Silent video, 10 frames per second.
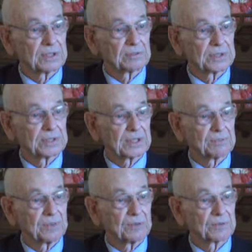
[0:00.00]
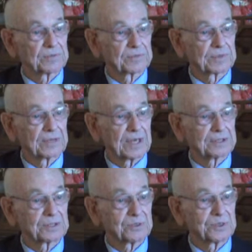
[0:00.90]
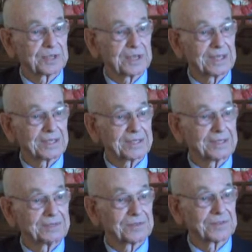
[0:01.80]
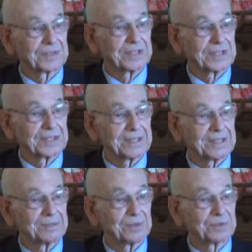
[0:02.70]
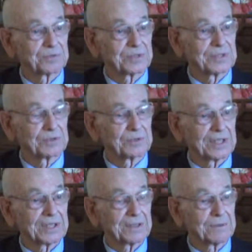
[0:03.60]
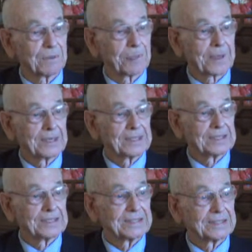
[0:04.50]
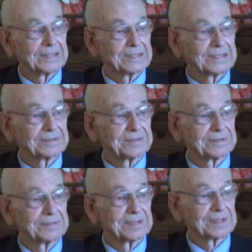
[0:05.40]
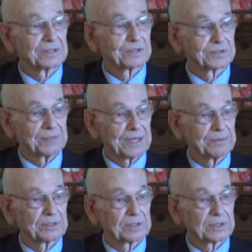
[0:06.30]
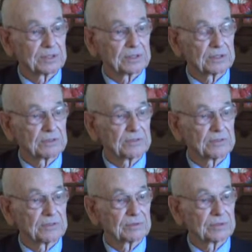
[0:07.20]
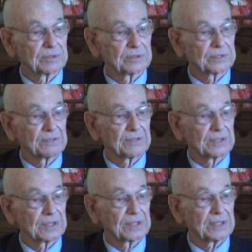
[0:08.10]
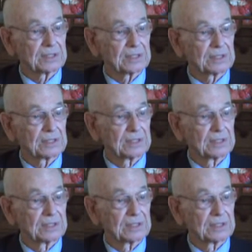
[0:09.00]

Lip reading: other, but they both got torn down in 38 and they both relocated. And of course the Baptist Church is over on 78